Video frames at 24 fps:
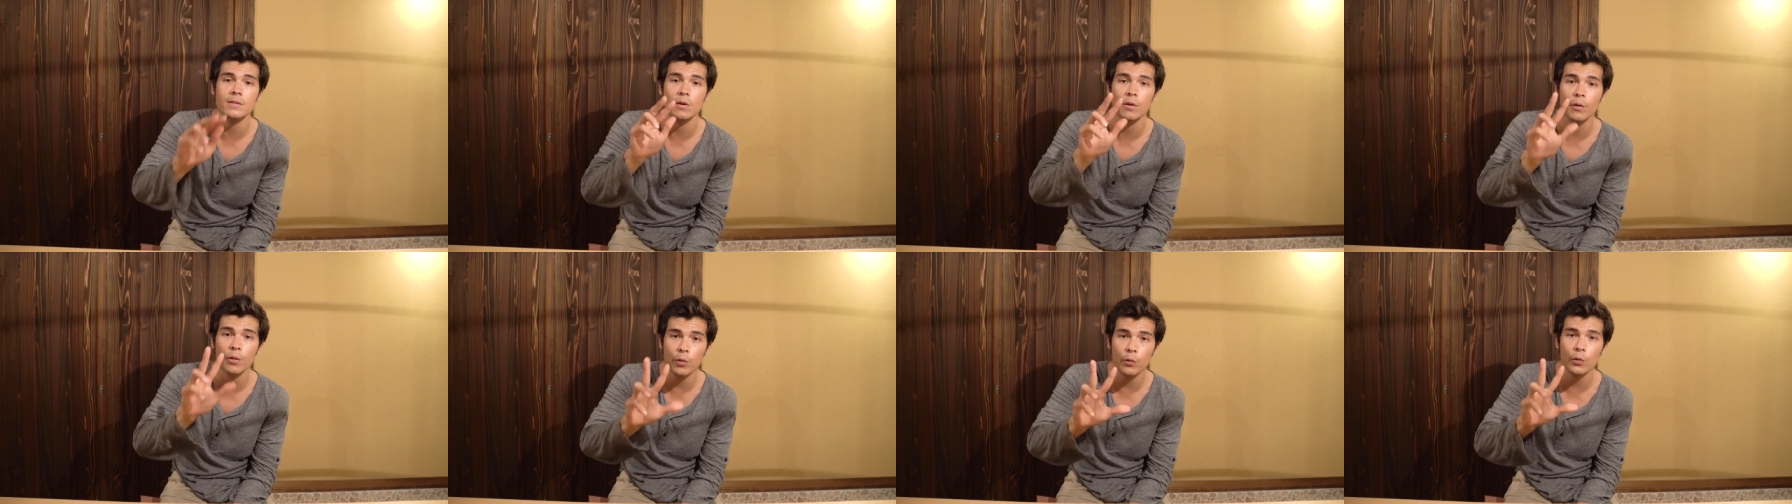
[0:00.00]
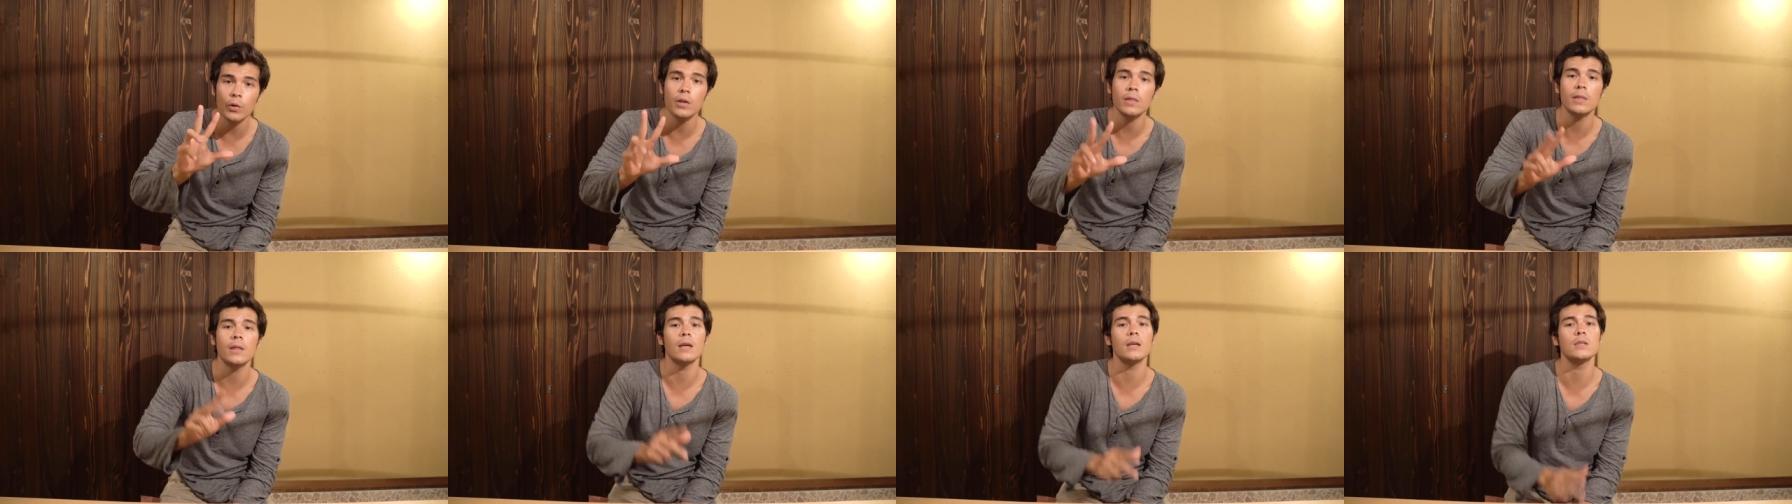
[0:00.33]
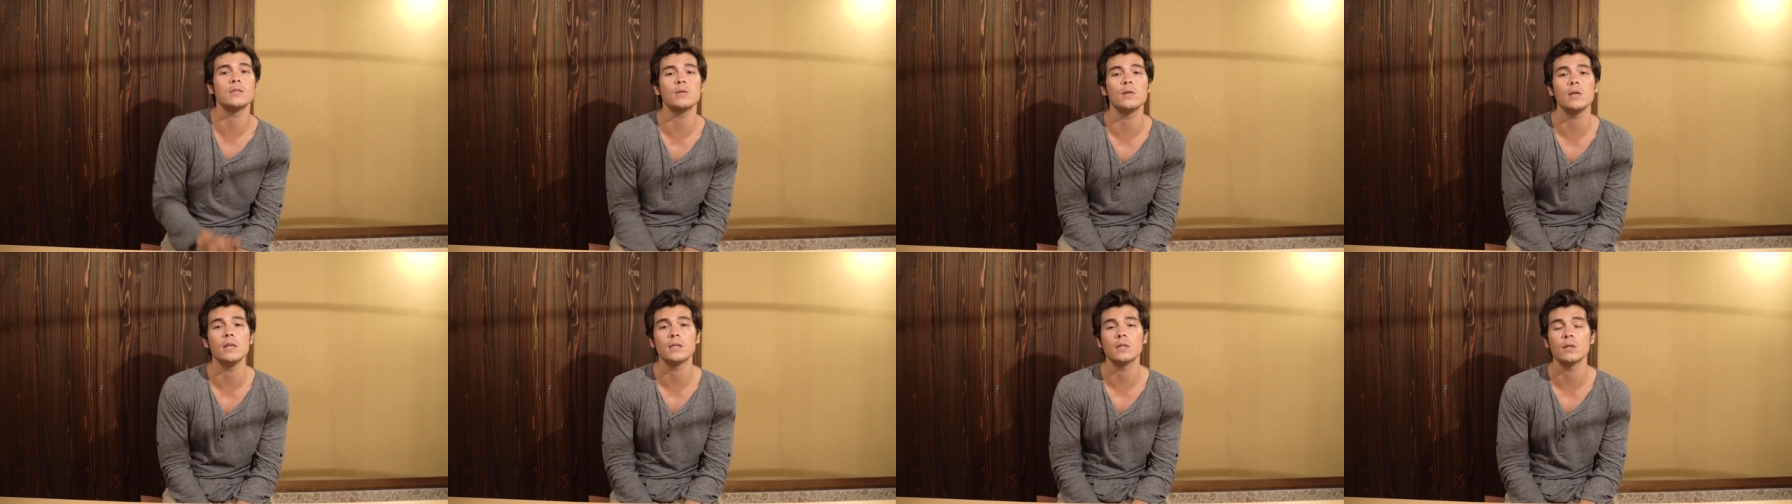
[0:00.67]
there are three
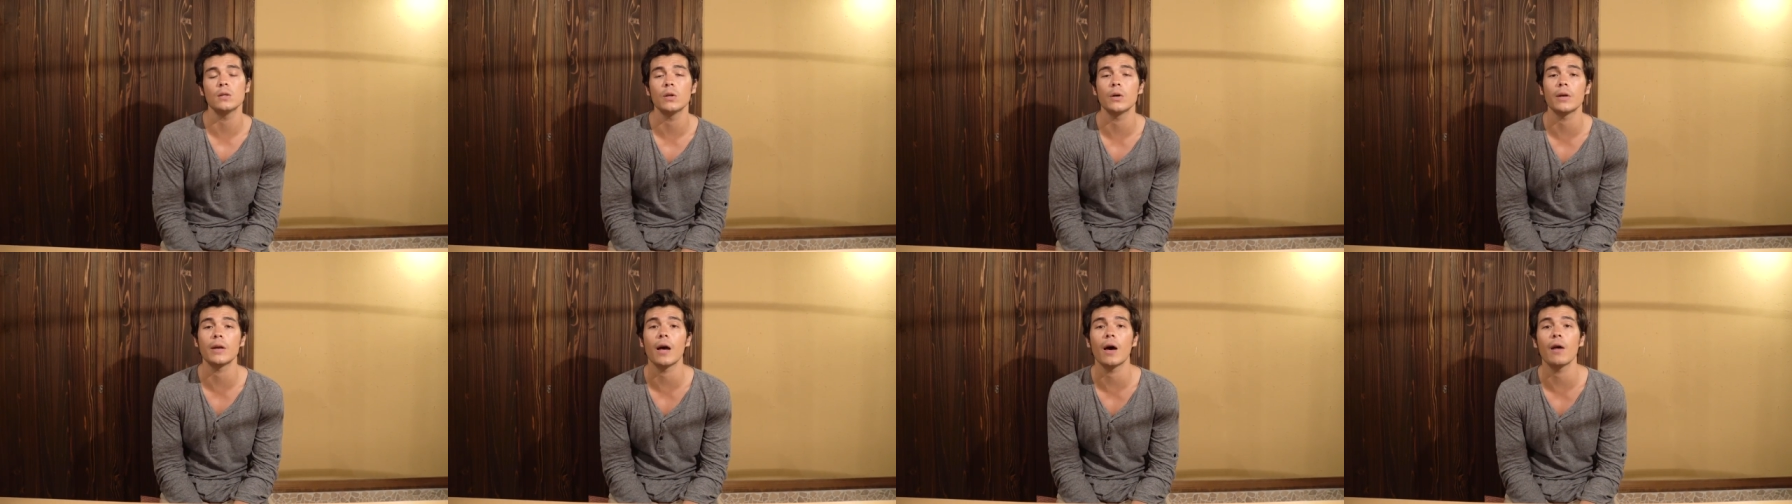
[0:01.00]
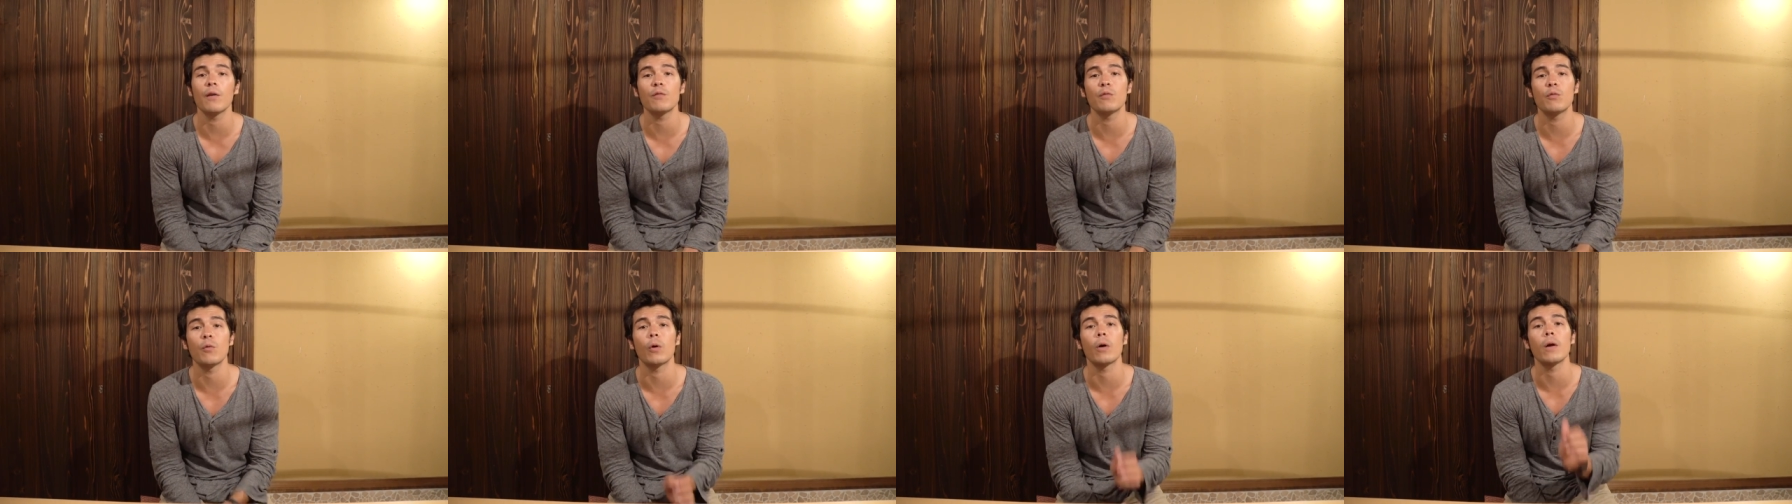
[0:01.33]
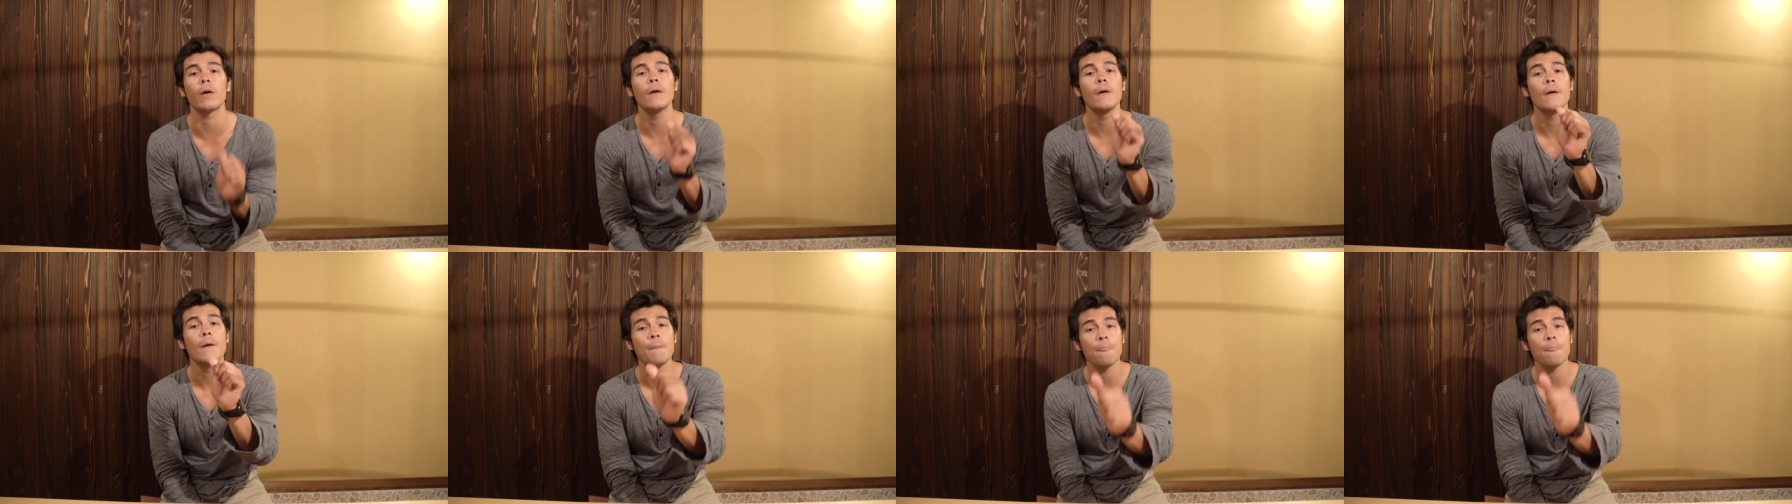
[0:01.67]
things you need to look out for.